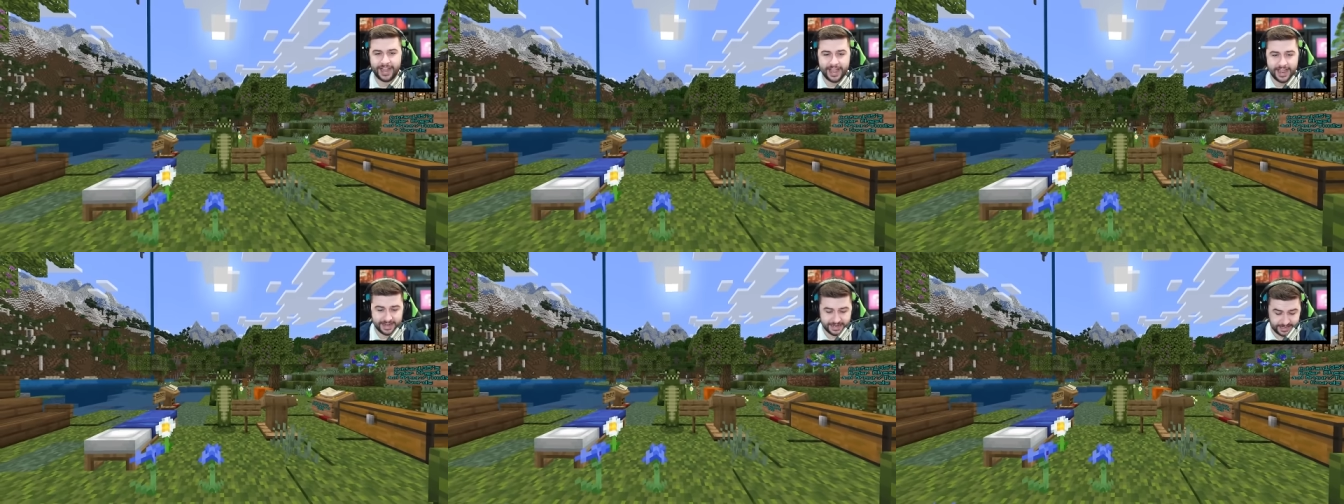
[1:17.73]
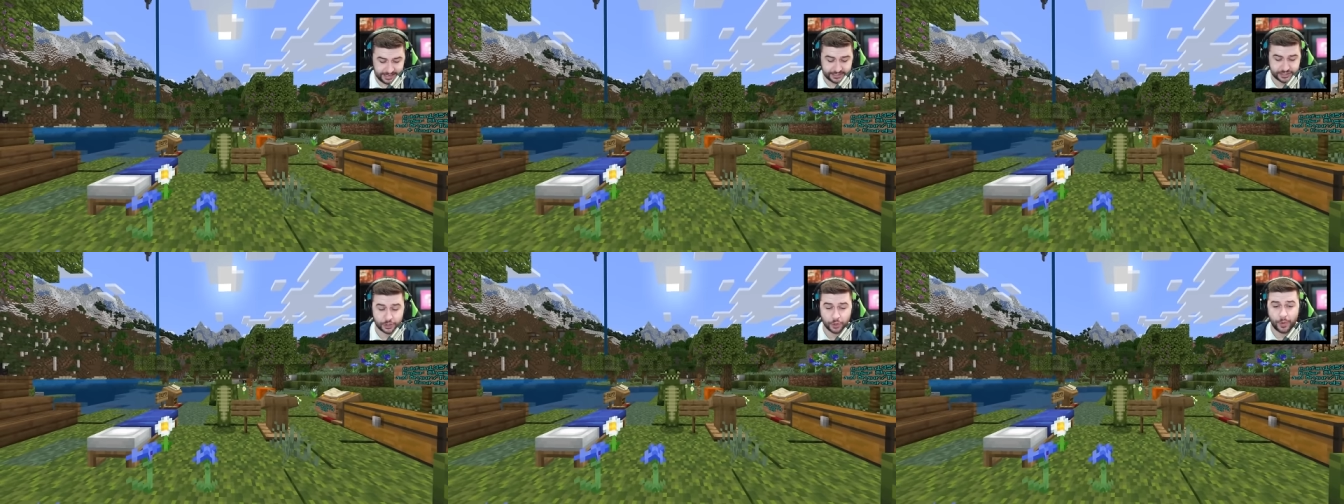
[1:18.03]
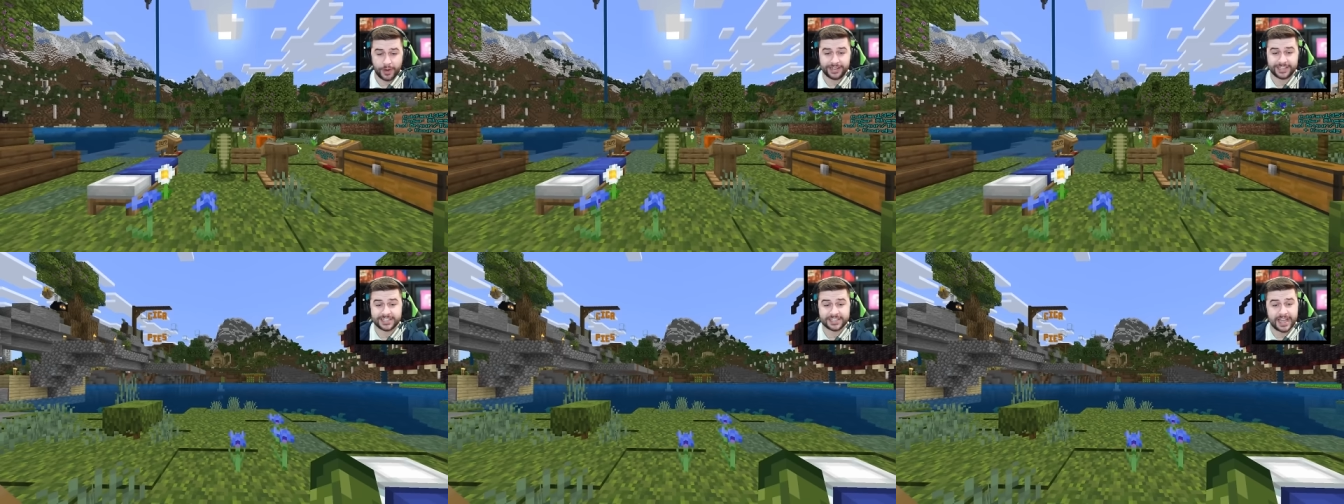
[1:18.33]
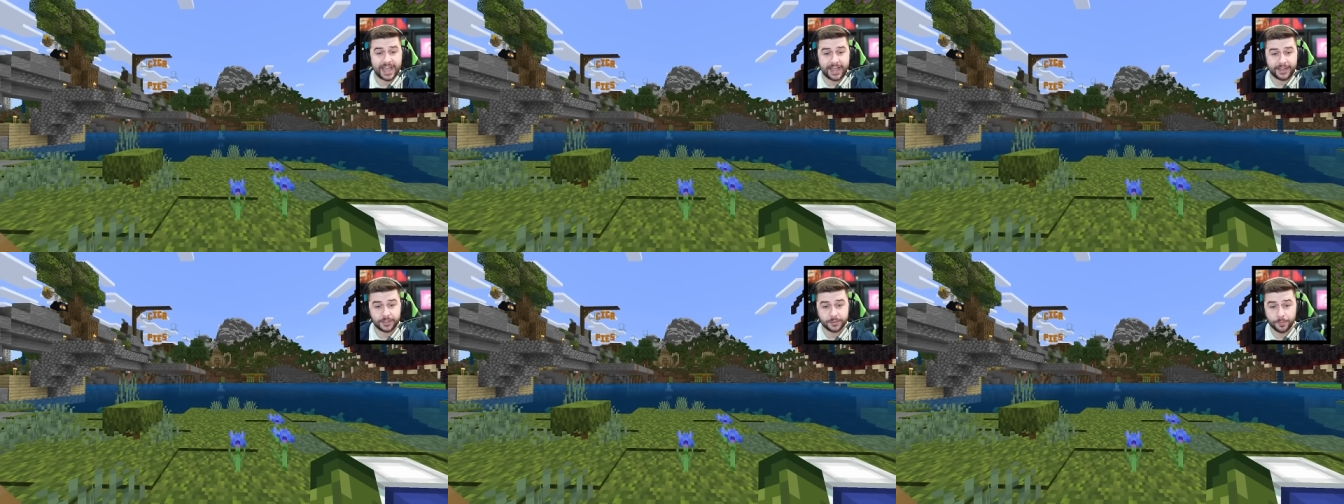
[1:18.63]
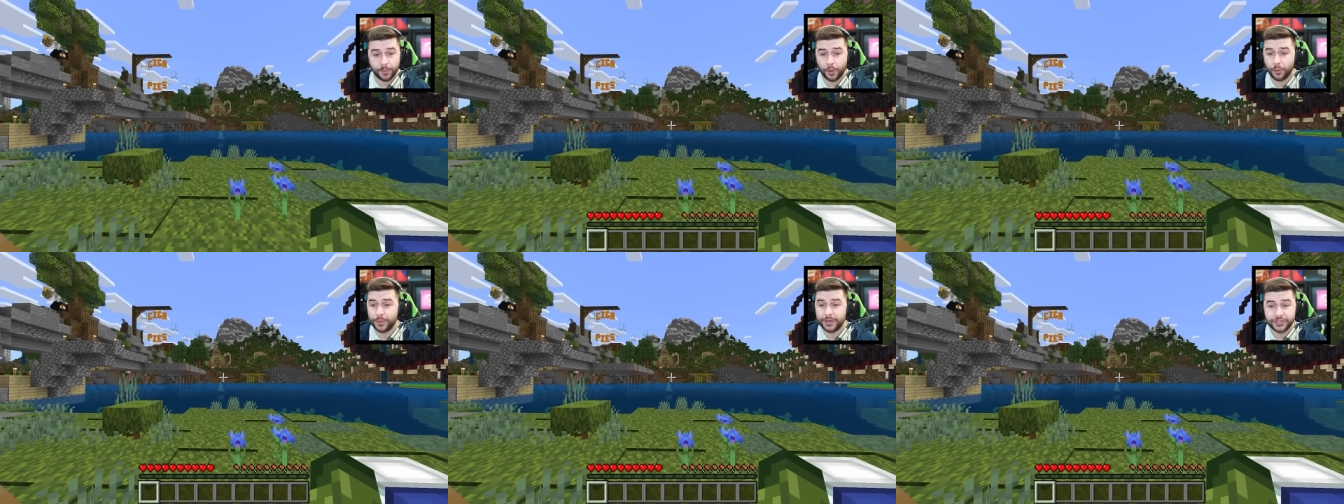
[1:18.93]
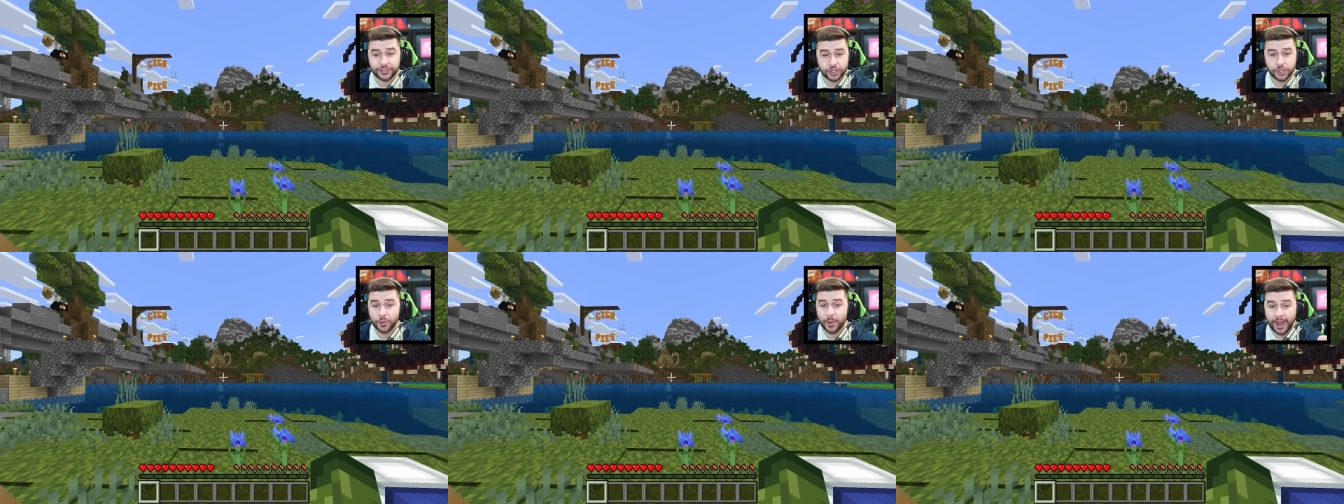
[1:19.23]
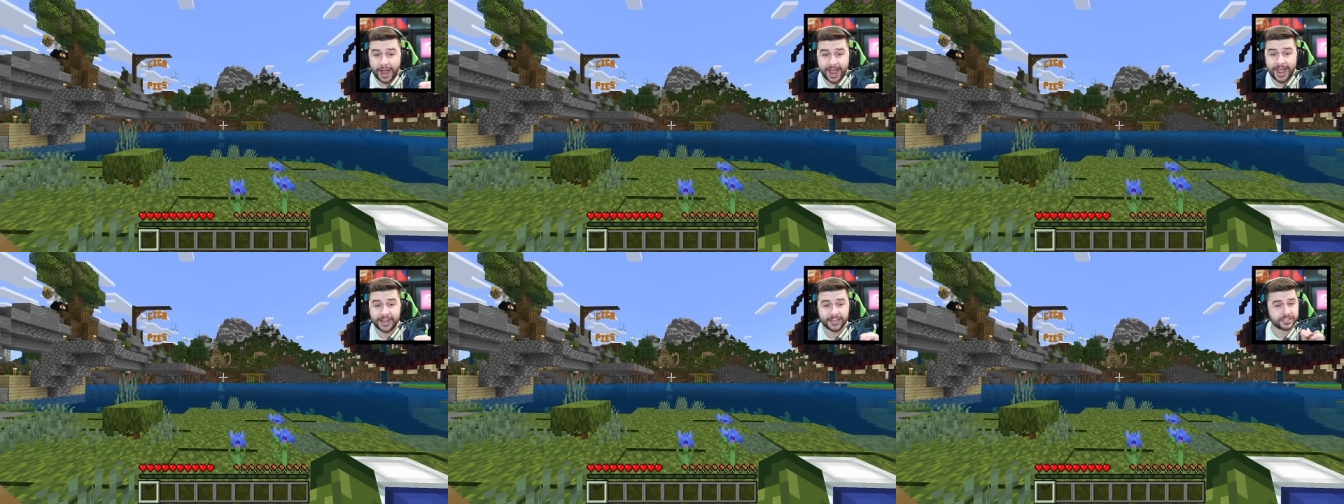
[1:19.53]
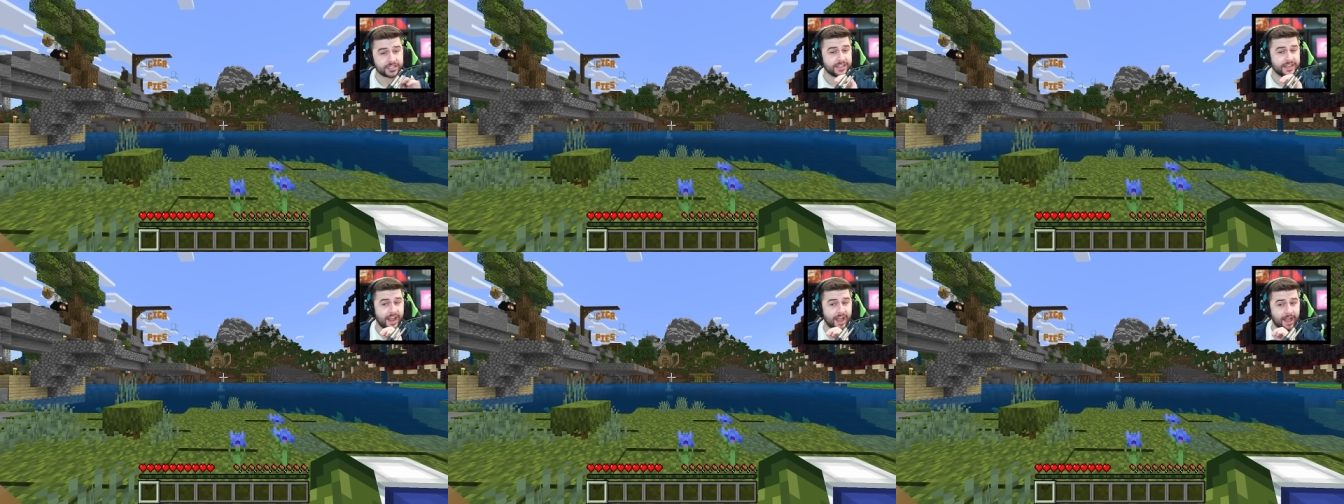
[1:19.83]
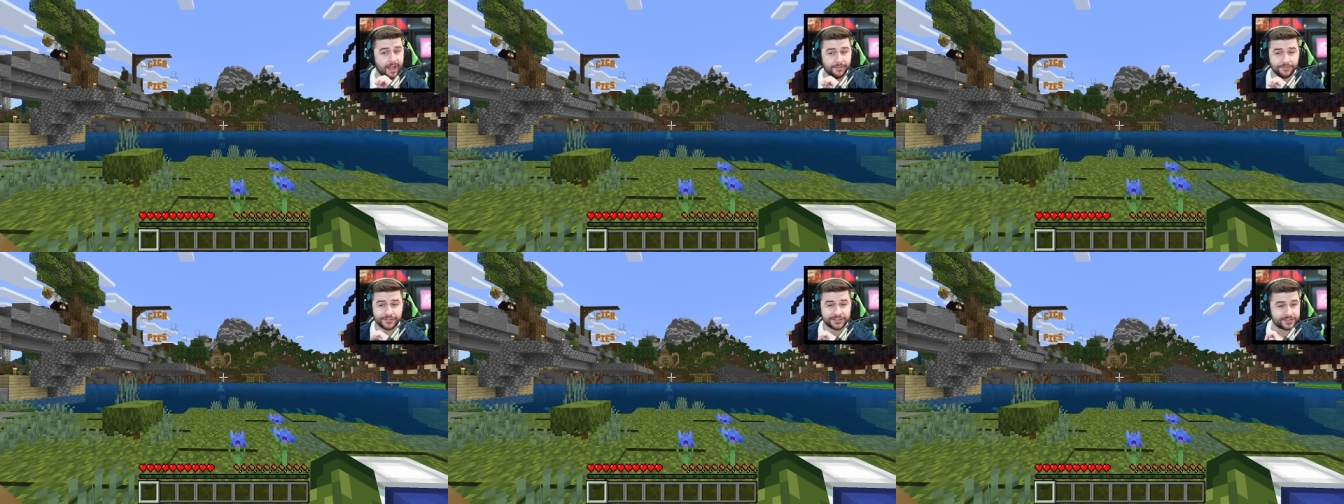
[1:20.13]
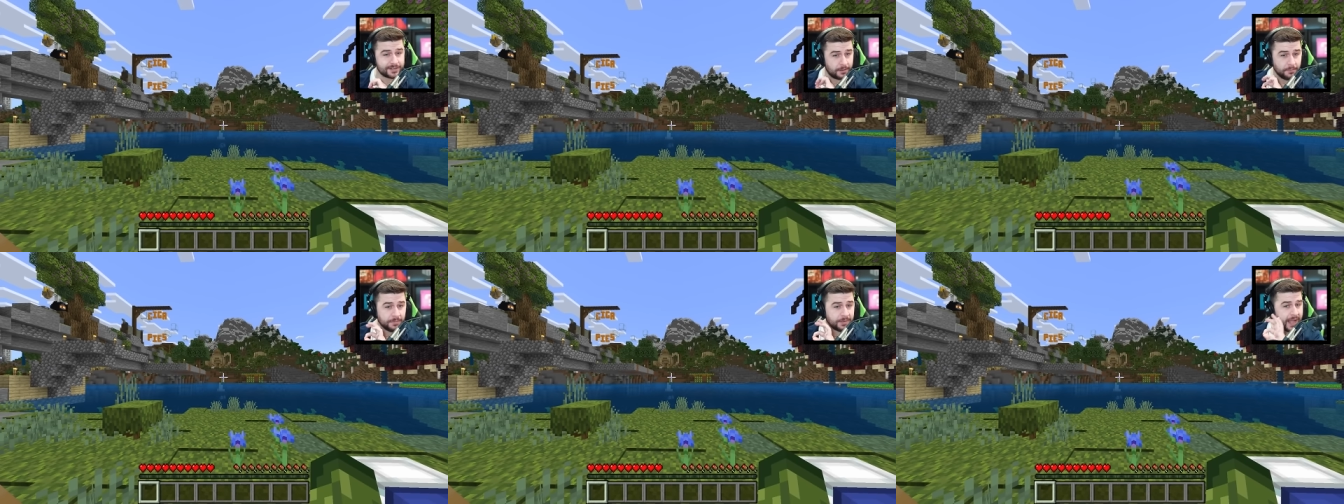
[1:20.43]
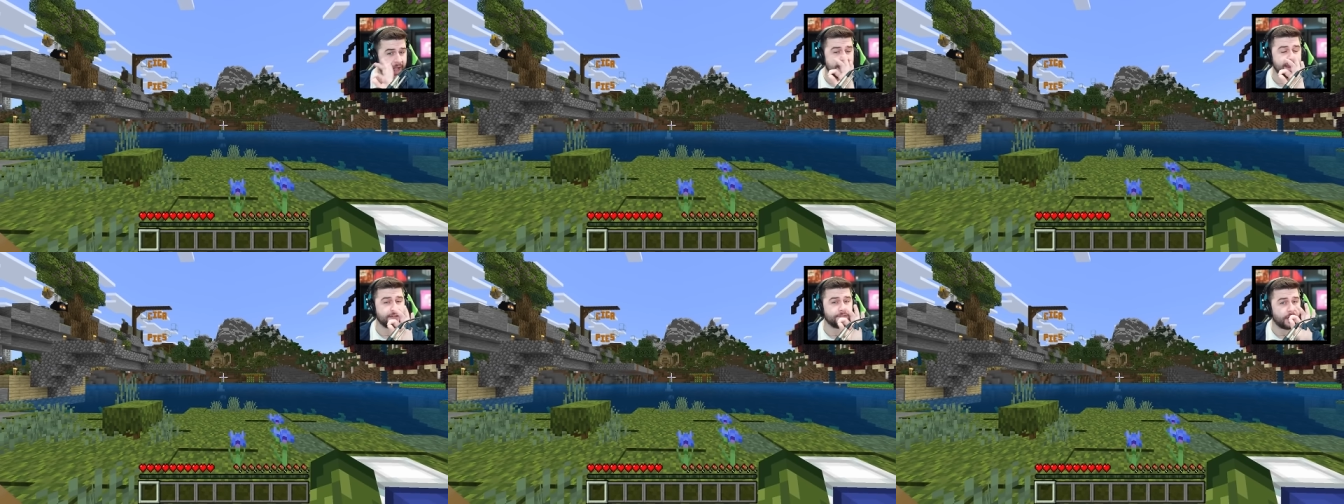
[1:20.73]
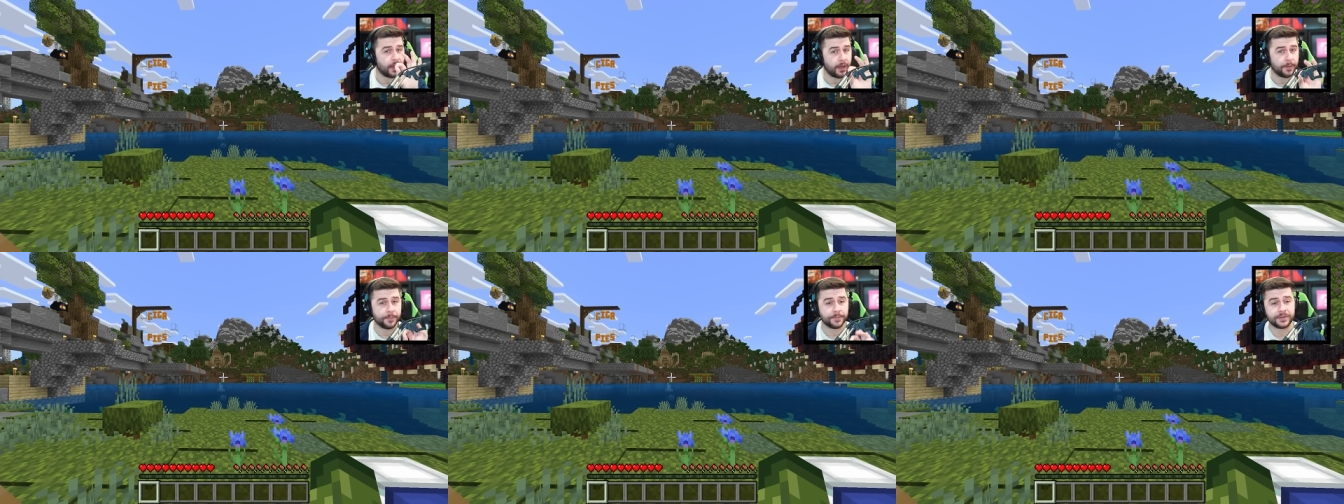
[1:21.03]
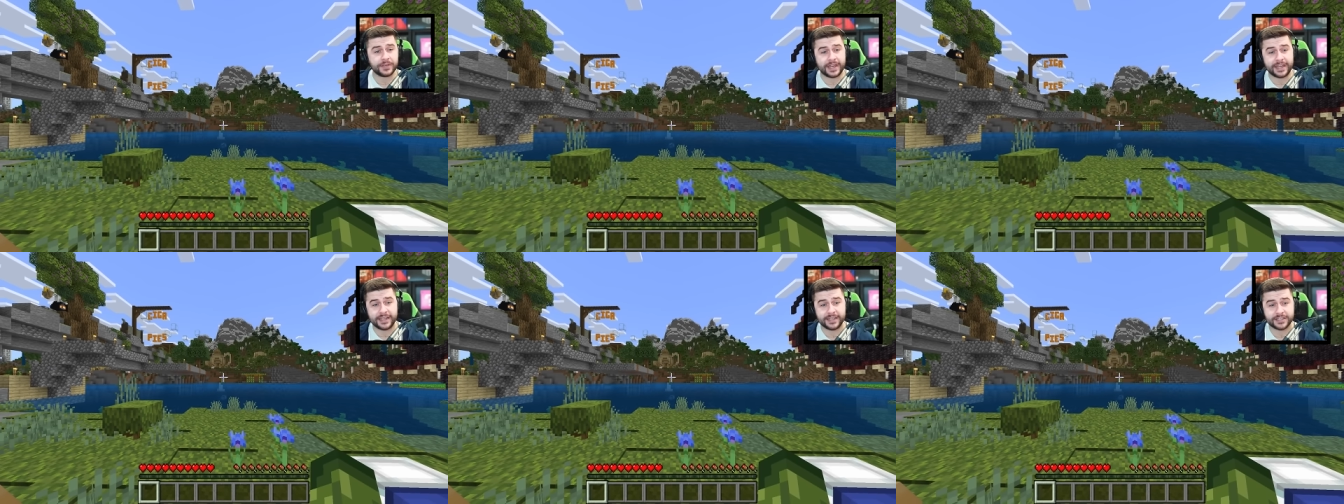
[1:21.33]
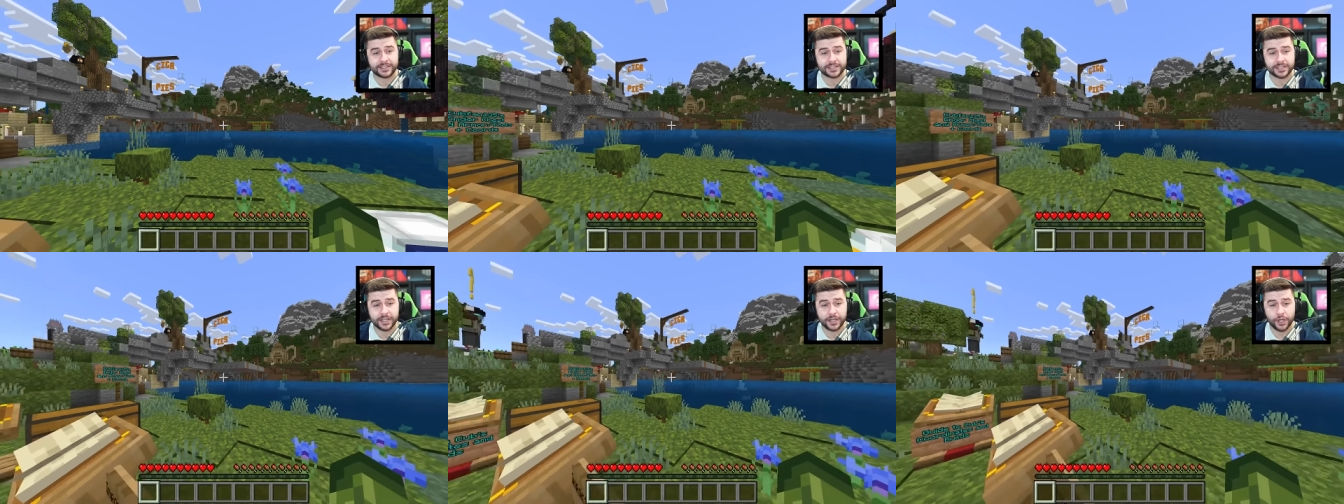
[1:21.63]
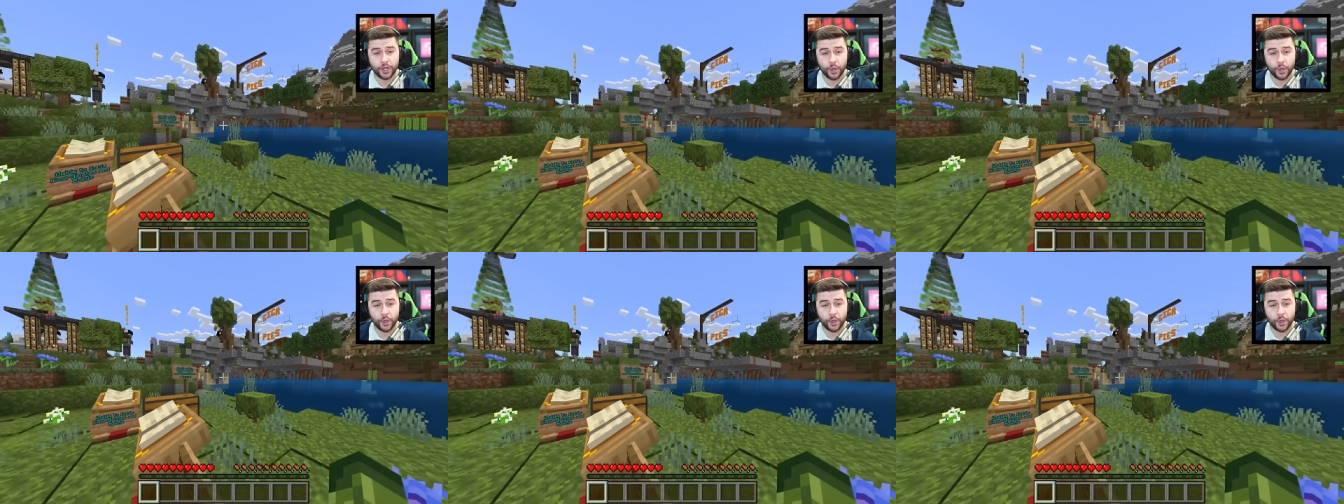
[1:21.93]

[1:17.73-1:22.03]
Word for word: and it's quite sad but we do actually have some kind of updates